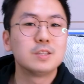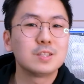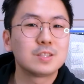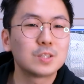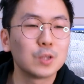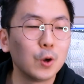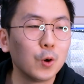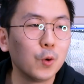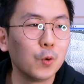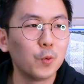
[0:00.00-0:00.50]

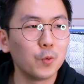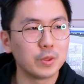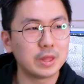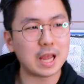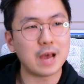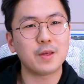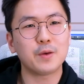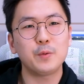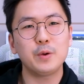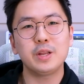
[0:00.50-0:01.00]
So
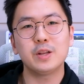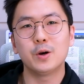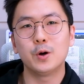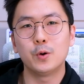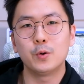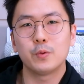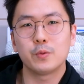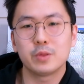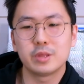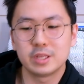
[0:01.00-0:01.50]
now that we
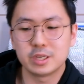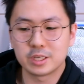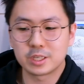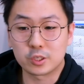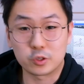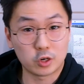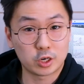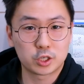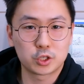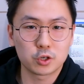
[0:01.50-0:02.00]
know the
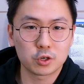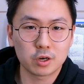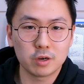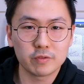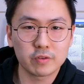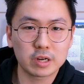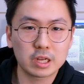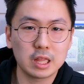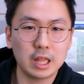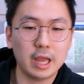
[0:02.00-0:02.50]
structure of
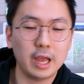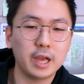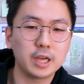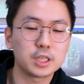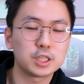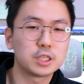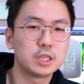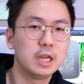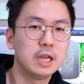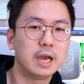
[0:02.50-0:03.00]
a
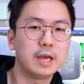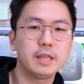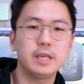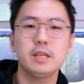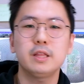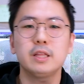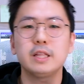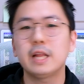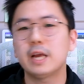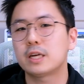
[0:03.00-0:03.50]
clash, I think
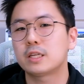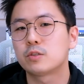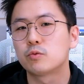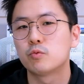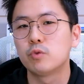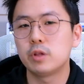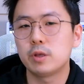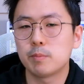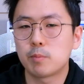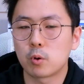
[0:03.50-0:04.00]
the next
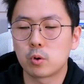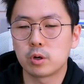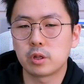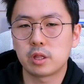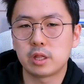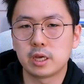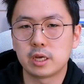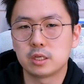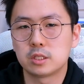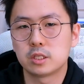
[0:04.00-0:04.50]
really important
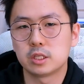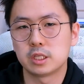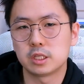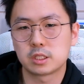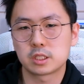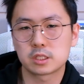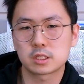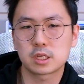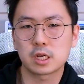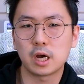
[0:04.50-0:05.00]
thing to
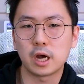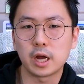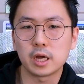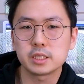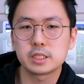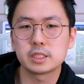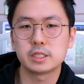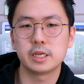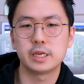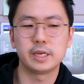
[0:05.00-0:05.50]

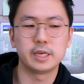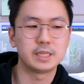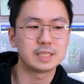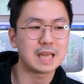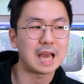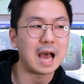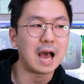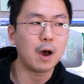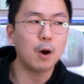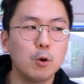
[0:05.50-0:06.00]
discuss is
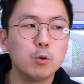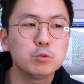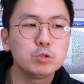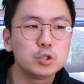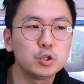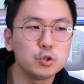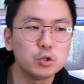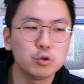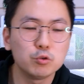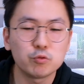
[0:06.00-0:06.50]
how
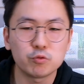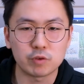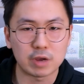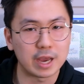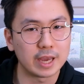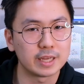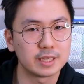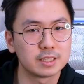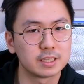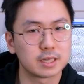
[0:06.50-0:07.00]
do you
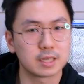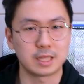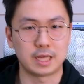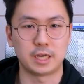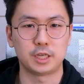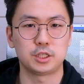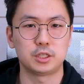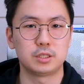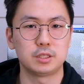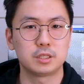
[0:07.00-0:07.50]
find
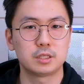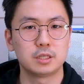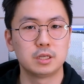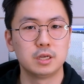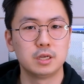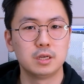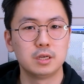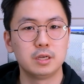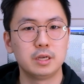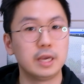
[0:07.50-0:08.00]
clashes
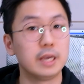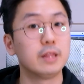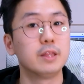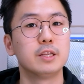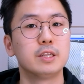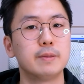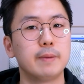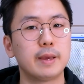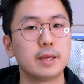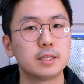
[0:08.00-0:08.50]
in the
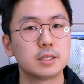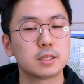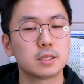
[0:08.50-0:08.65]
debate?